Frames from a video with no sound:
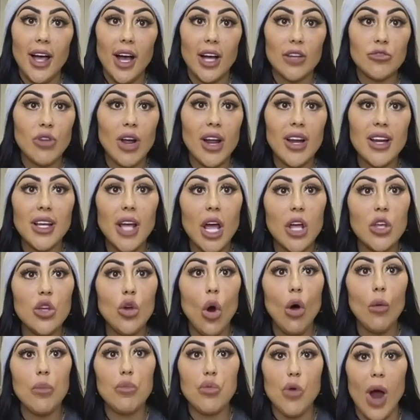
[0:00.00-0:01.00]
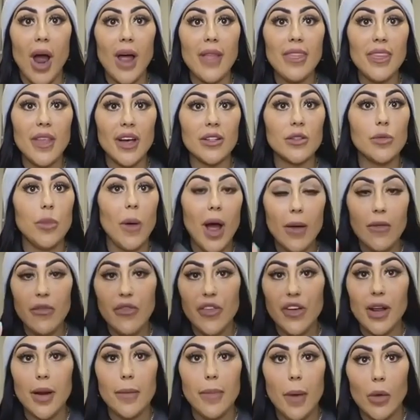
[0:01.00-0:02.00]
I'm trying to get your brand. That's why
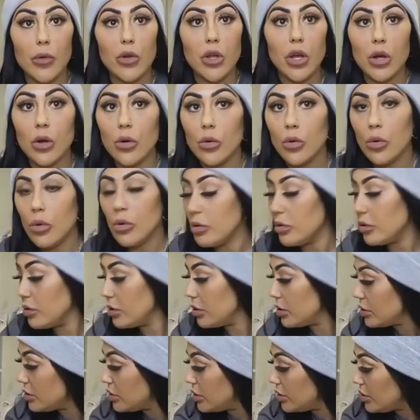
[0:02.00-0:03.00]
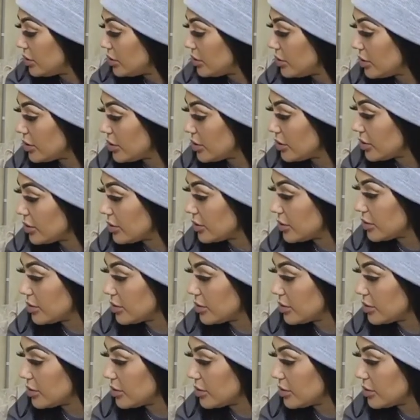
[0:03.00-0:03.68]
I'm thinking about you. No, but you're not really meant to